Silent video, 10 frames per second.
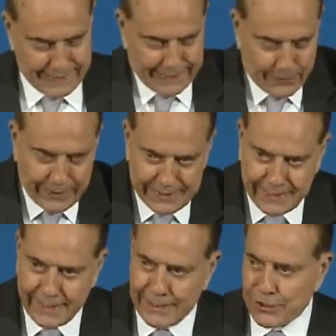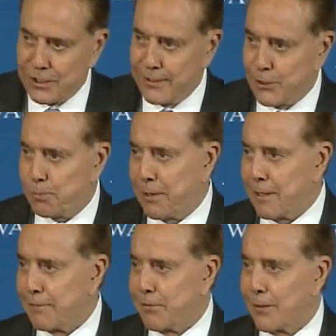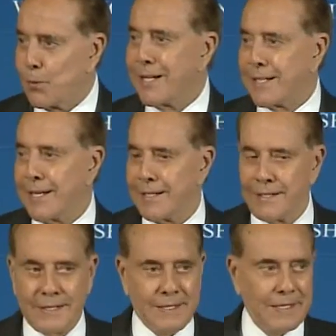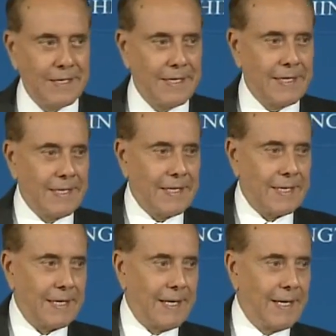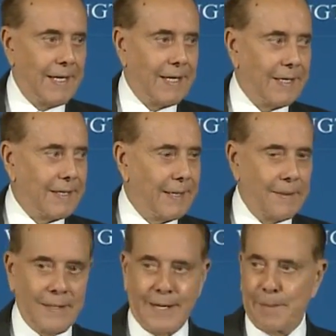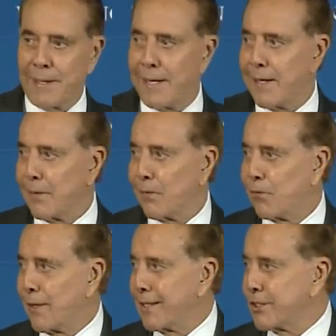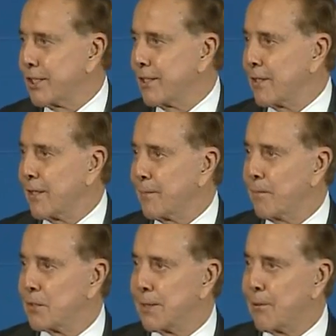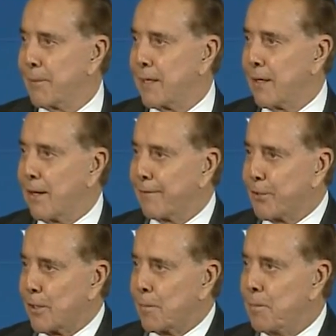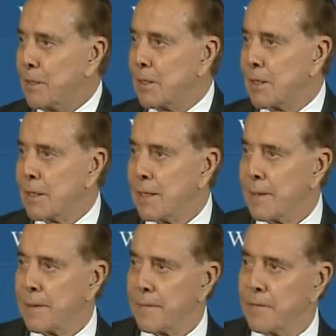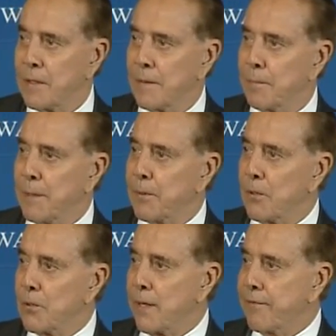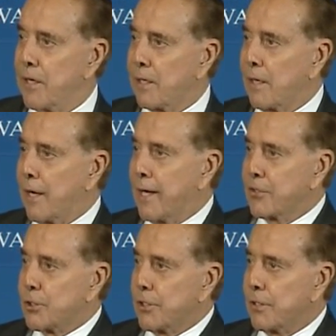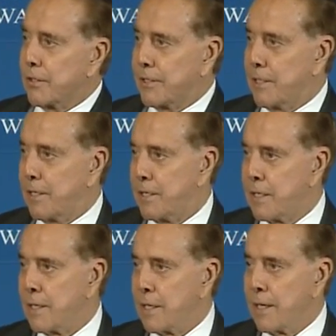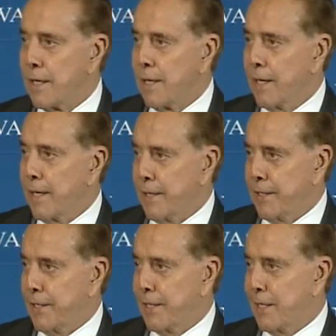Anyway, it's kind of get you in the spirit for the weekend, and a lot of my friends here and some of my law firm, people who don't have any clients are here today, and